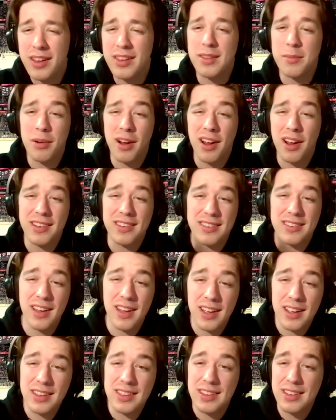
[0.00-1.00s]
On the bright
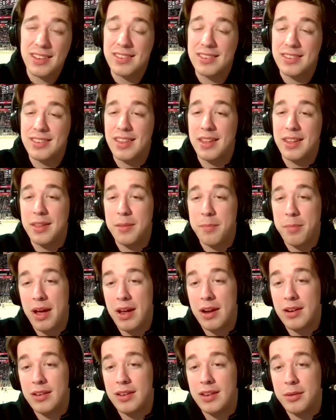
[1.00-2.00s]
side, the
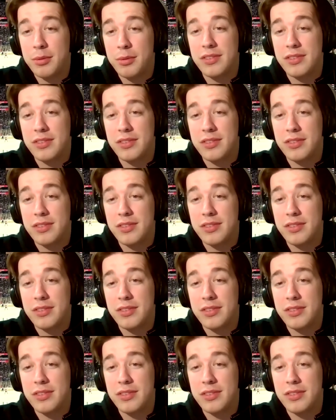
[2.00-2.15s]
penalty